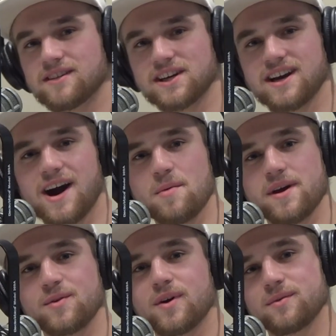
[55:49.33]
You should
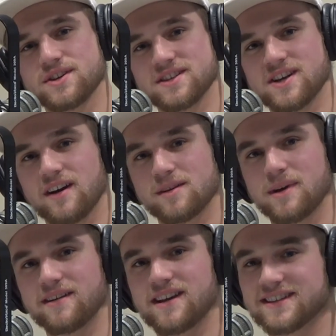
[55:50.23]
comment what we
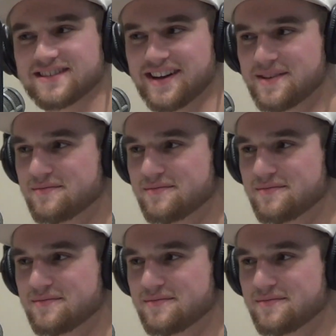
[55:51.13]
should talk about